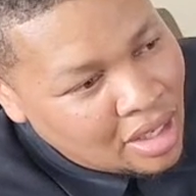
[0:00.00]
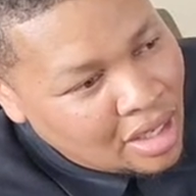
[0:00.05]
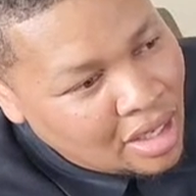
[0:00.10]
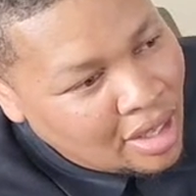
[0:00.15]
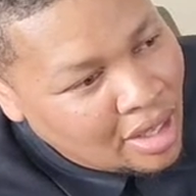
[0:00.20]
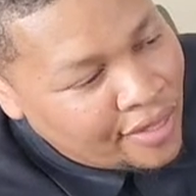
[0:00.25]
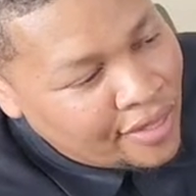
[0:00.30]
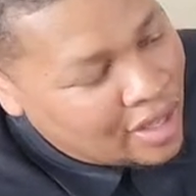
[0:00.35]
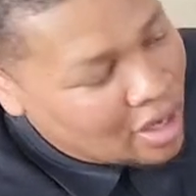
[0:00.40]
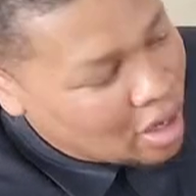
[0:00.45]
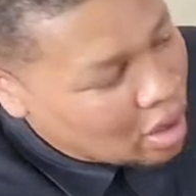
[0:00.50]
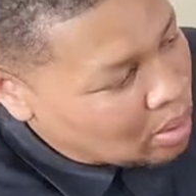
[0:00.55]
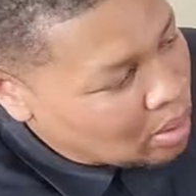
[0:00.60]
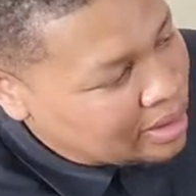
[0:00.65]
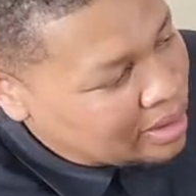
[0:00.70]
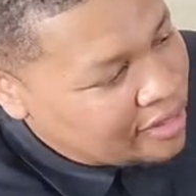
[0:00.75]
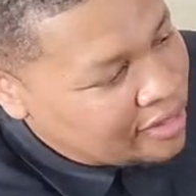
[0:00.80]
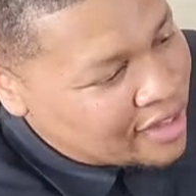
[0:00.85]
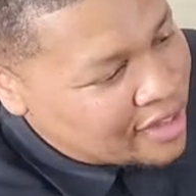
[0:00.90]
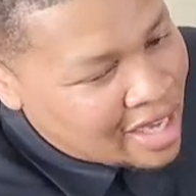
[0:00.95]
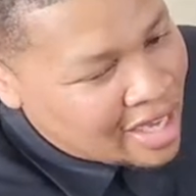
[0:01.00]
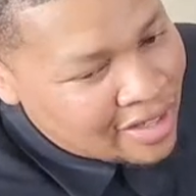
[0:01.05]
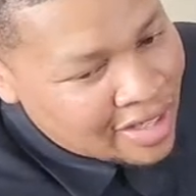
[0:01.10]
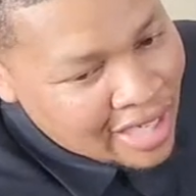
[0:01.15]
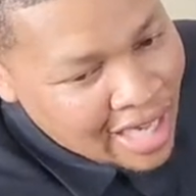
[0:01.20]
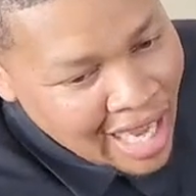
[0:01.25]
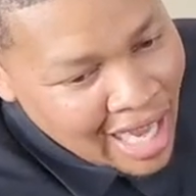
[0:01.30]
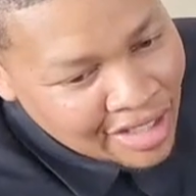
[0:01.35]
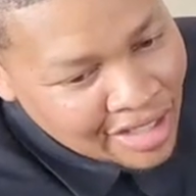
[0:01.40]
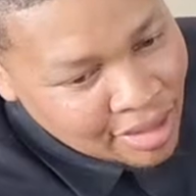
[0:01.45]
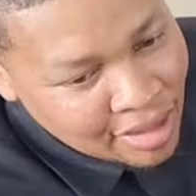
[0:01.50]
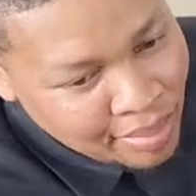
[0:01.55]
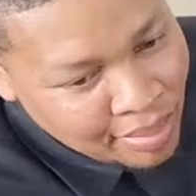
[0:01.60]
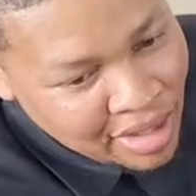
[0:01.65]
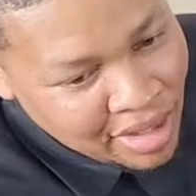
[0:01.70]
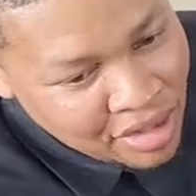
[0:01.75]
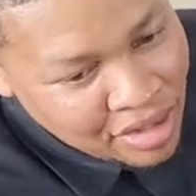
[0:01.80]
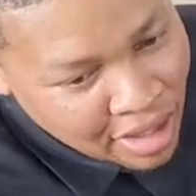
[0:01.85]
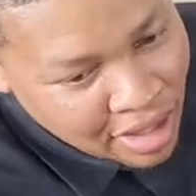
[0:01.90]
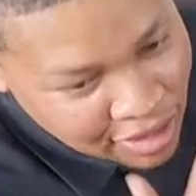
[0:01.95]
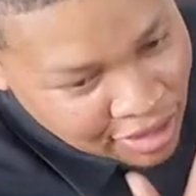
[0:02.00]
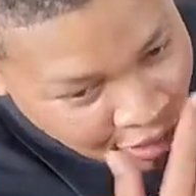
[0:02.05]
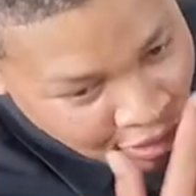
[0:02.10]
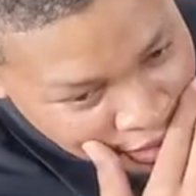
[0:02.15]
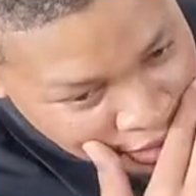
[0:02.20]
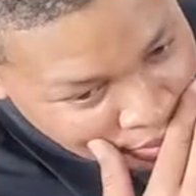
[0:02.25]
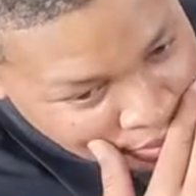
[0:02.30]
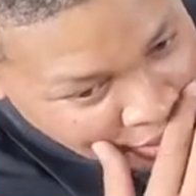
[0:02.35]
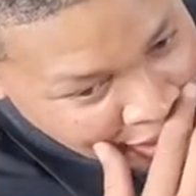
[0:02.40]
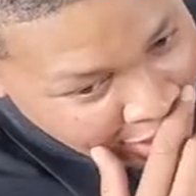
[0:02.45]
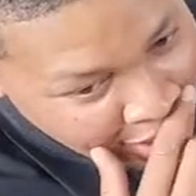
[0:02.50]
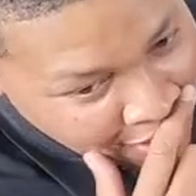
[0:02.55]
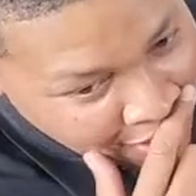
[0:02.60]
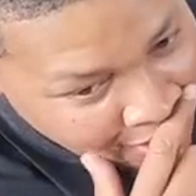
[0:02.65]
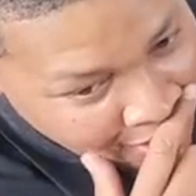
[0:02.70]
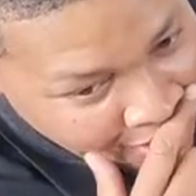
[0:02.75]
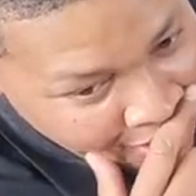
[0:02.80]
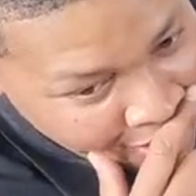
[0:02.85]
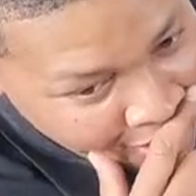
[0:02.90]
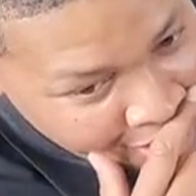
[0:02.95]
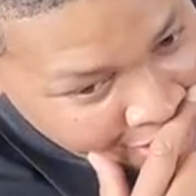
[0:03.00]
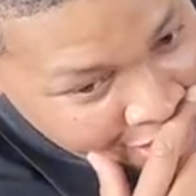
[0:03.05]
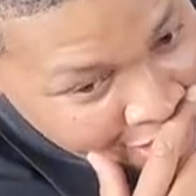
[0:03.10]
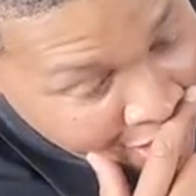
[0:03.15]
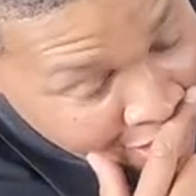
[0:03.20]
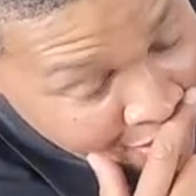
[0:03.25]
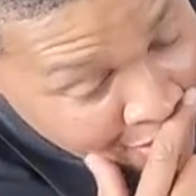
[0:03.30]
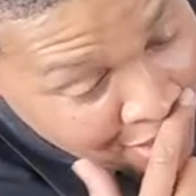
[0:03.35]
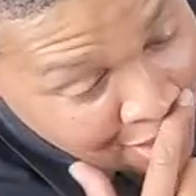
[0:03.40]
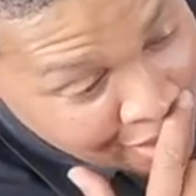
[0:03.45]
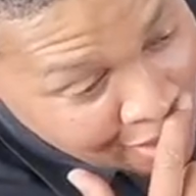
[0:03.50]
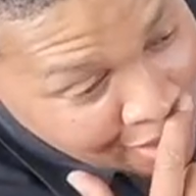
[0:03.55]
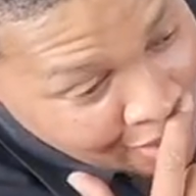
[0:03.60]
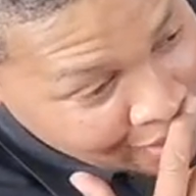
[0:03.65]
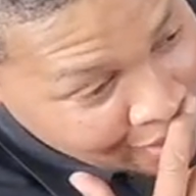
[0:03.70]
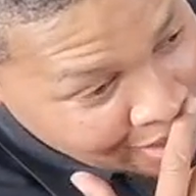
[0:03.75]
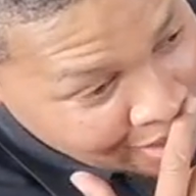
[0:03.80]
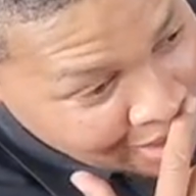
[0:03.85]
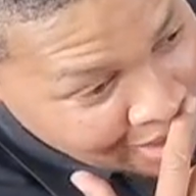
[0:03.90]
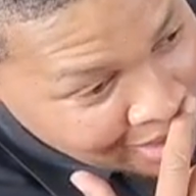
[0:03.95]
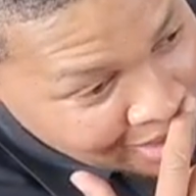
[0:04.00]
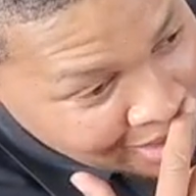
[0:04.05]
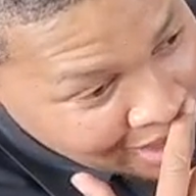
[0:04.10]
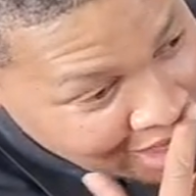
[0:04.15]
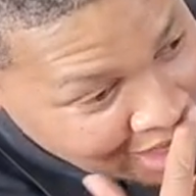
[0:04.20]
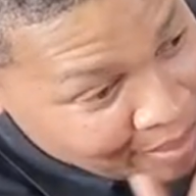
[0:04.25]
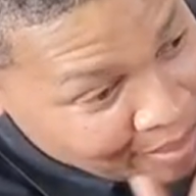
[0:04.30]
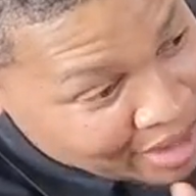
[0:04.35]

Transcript: the only thing that hasn't been touched on this bike. You want to know what it is? It'll be